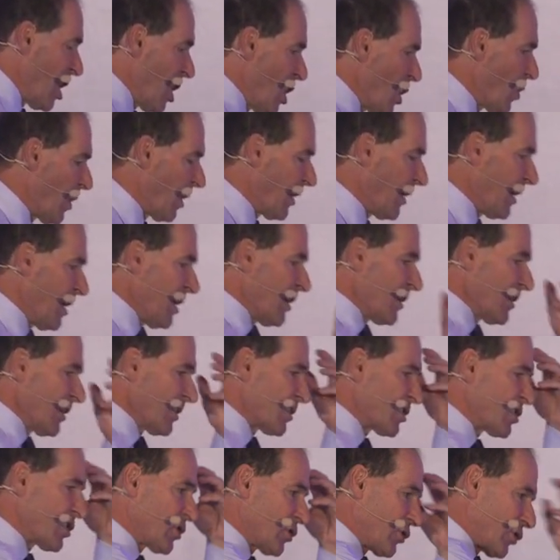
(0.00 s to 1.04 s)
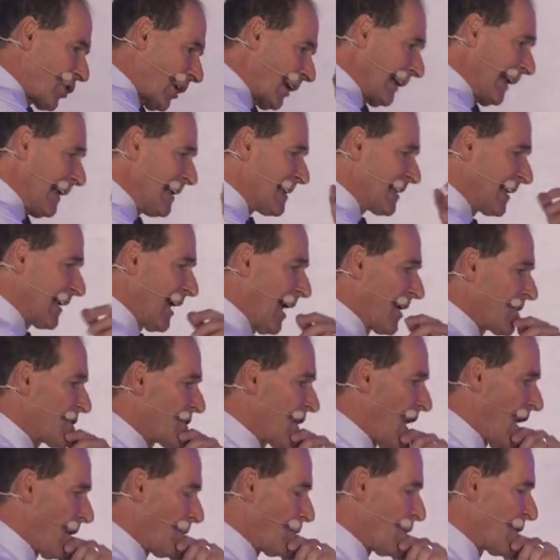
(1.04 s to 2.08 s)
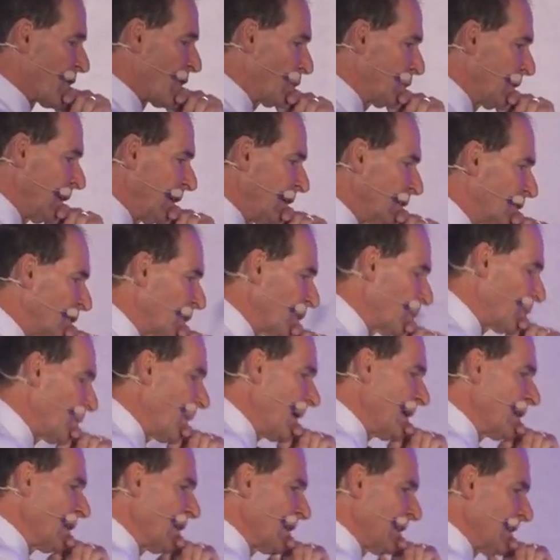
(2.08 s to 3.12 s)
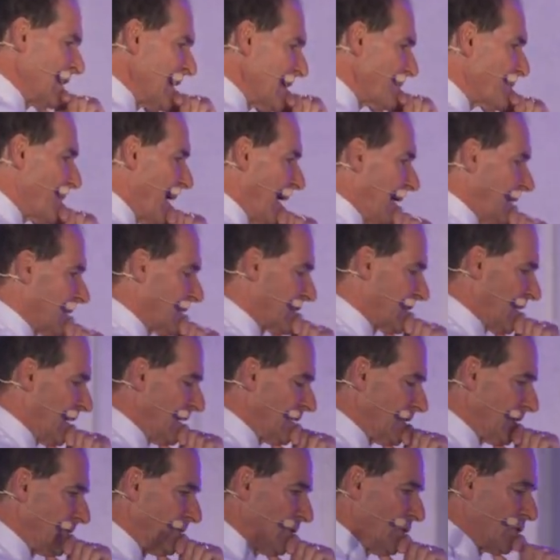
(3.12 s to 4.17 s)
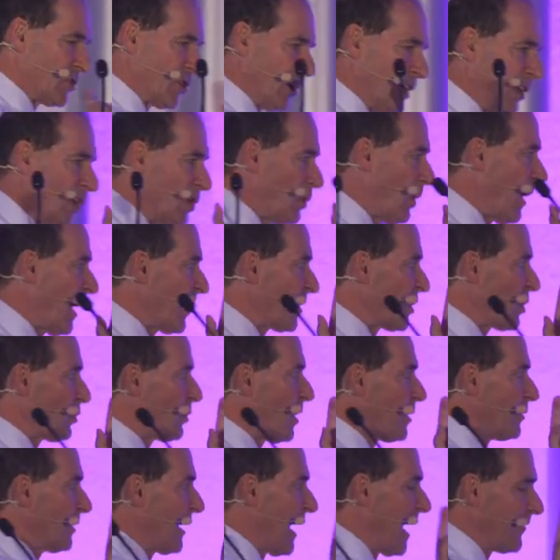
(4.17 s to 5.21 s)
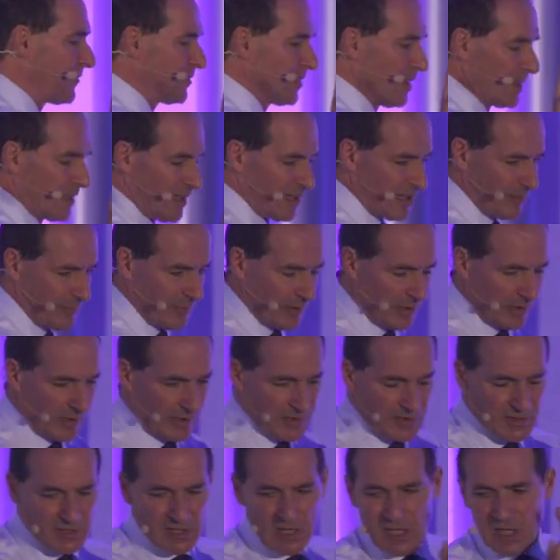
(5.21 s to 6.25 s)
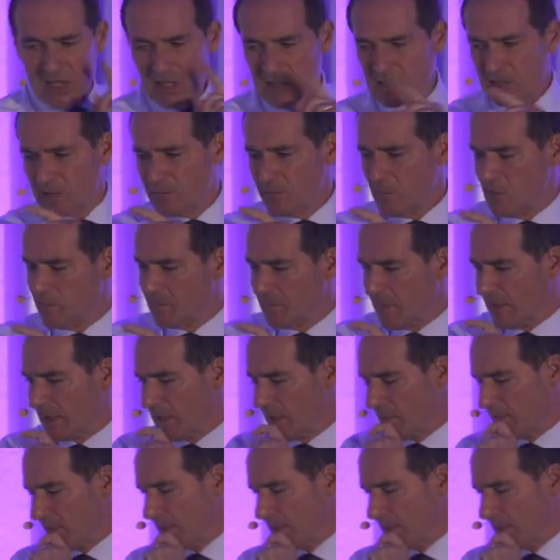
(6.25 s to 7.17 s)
who are struggling to catch up with a world that may not need banks in the future in quite the way we have done in the past to move money